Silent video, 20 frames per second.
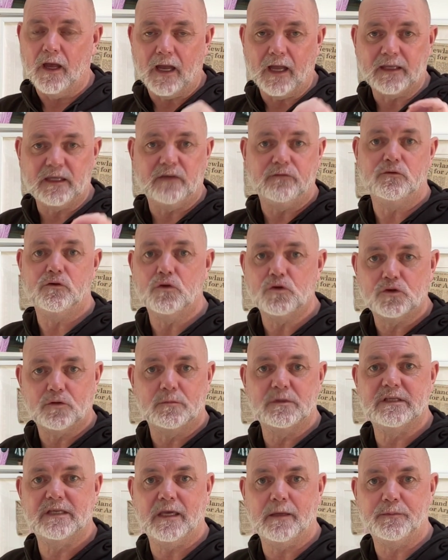I'm giving you
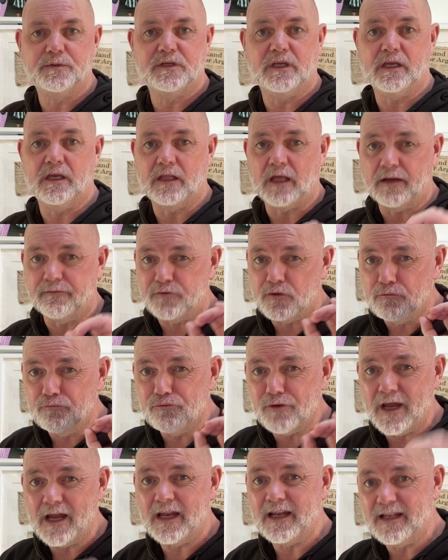some tips here. Have you
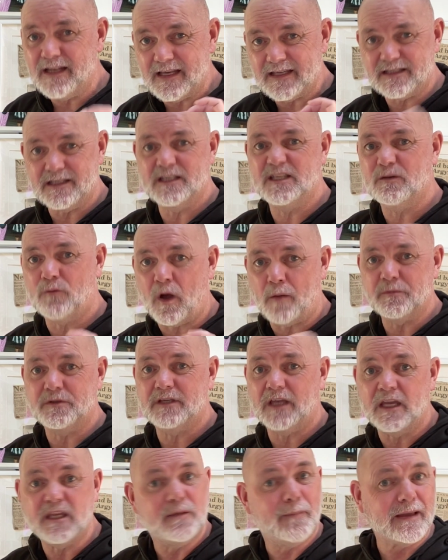really listened to what I'm
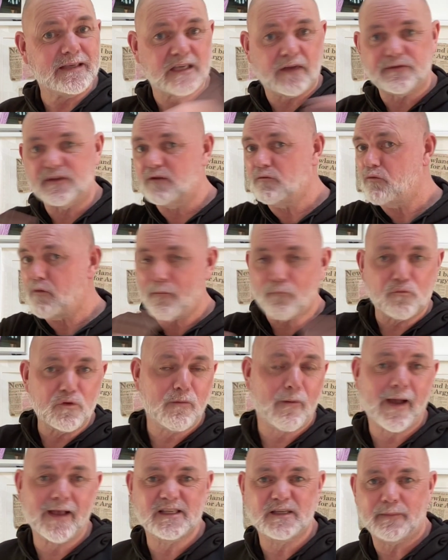saying? You might have to
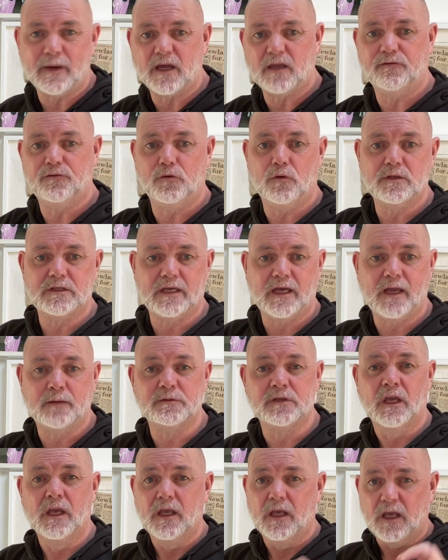rewind it back a few times.